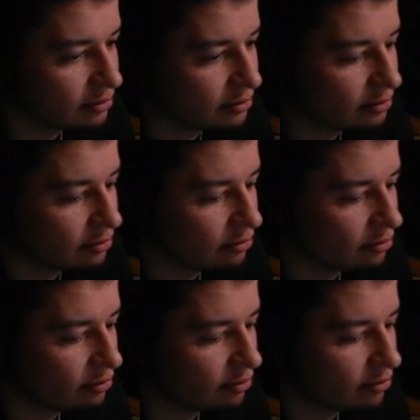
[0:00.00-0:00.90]

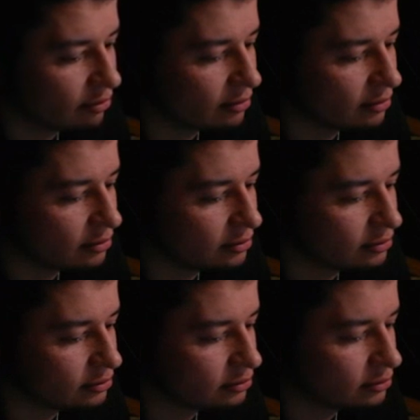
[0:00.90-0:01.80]

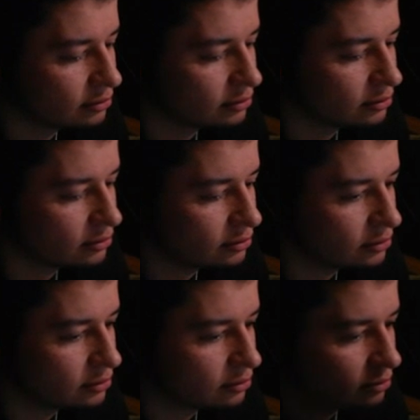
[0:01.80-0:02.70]

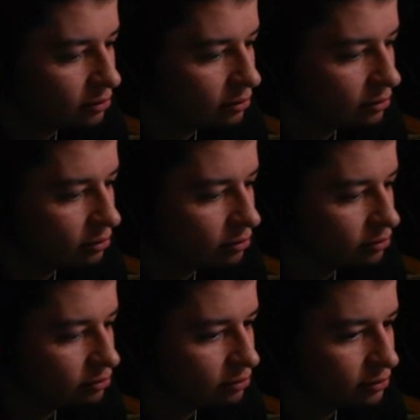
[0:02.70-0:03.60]

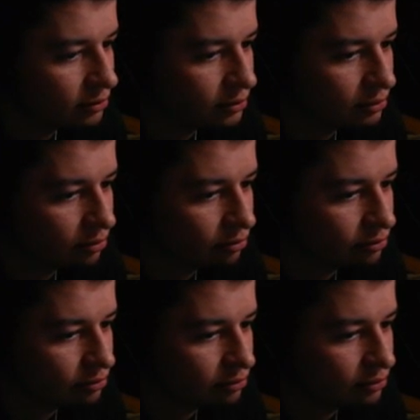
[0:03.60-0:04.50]

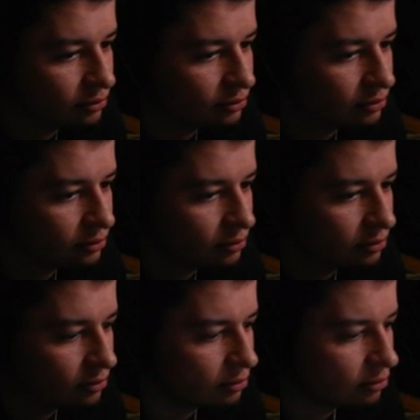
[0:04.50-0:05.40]

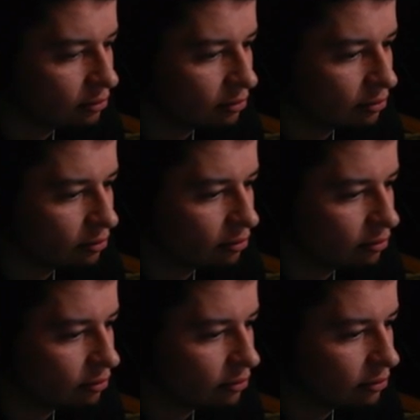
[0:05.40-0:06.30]

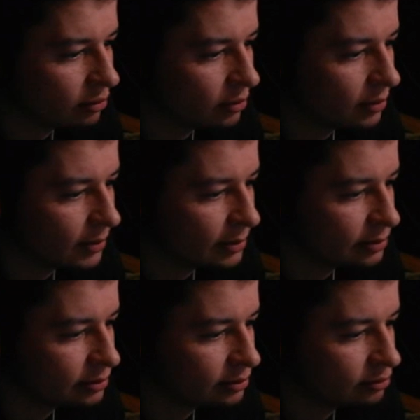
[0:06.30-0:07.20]

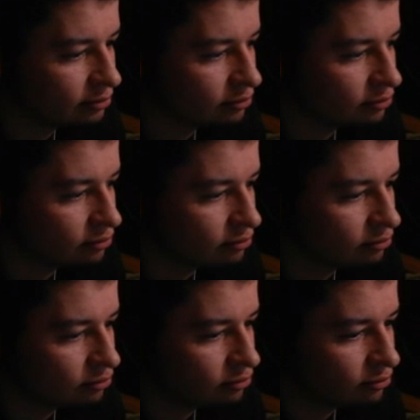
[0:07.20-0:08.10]
(silent)